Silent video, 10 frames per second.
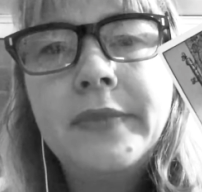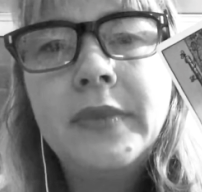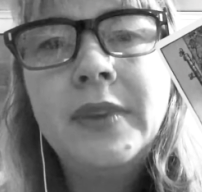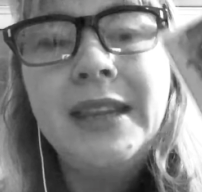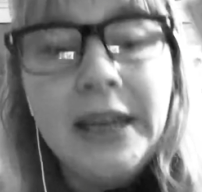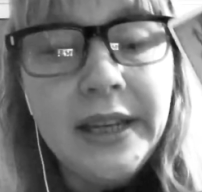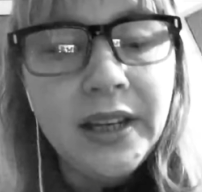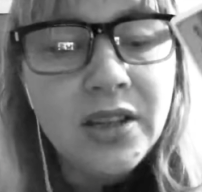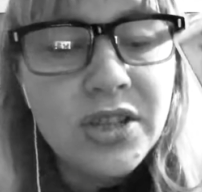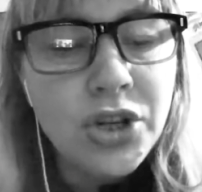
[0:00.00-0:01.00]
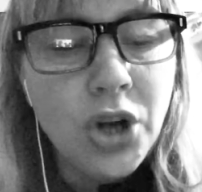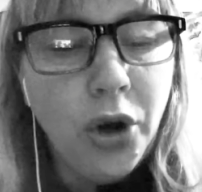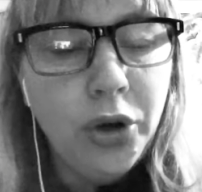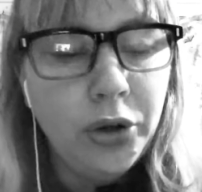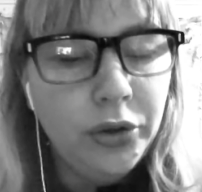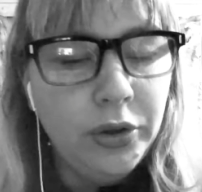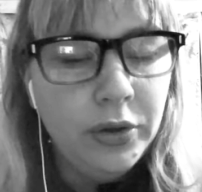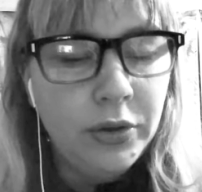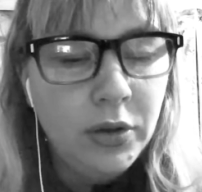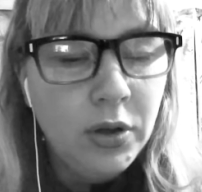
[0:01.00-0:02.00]
needing to know,
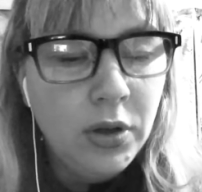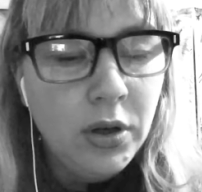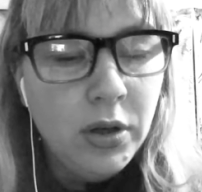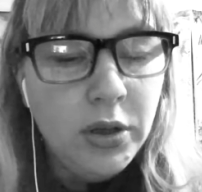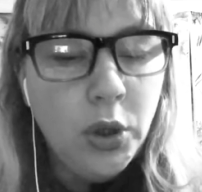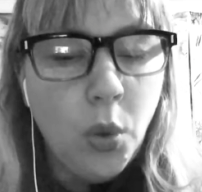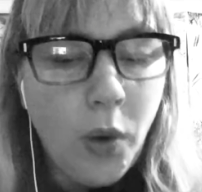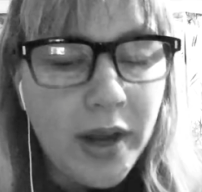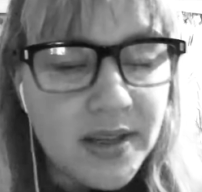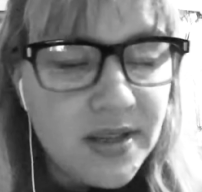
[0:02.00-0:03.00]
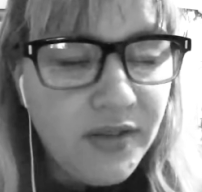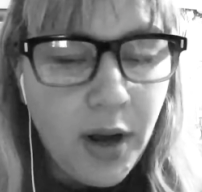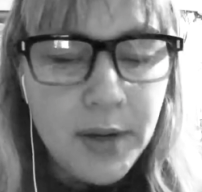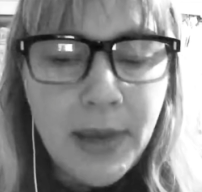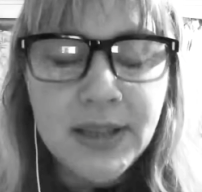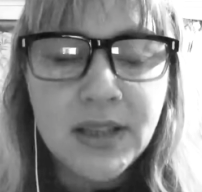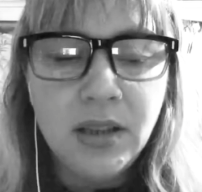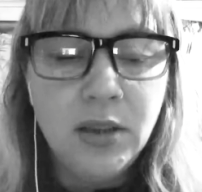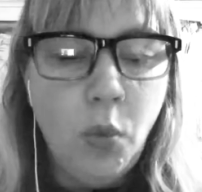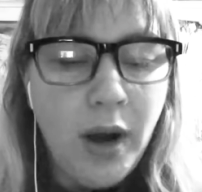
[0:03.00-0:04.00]
where's Divine
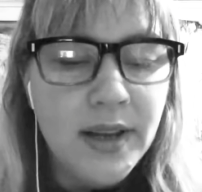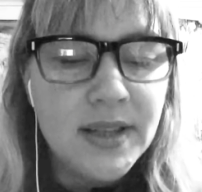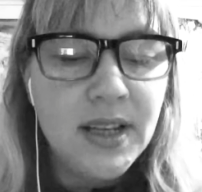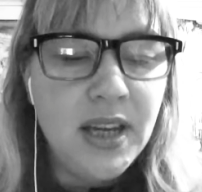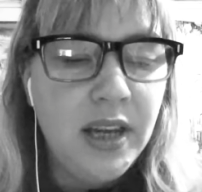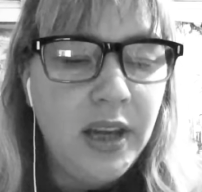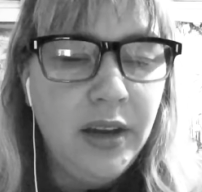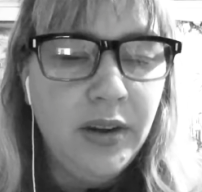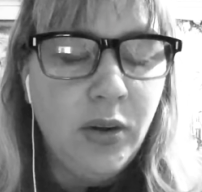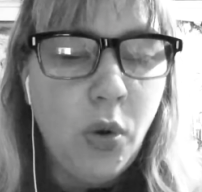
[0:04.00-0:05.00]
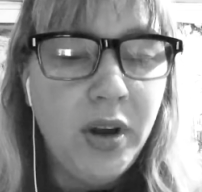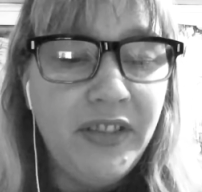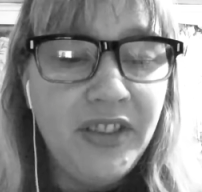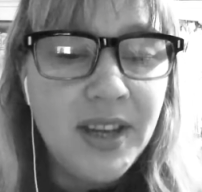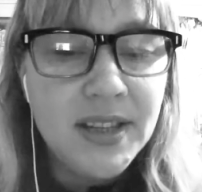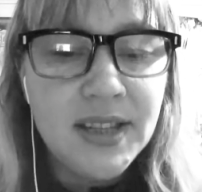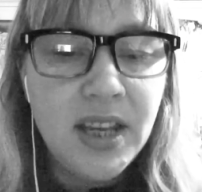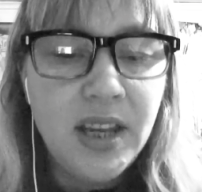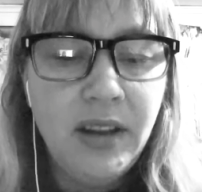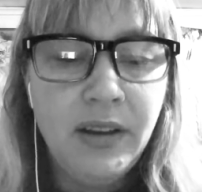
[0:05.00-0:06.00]
Masculine? Why isn't he here? Or if he is
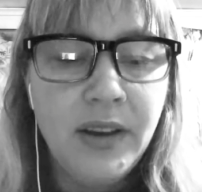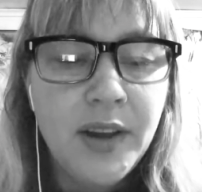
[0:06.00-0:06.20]
here,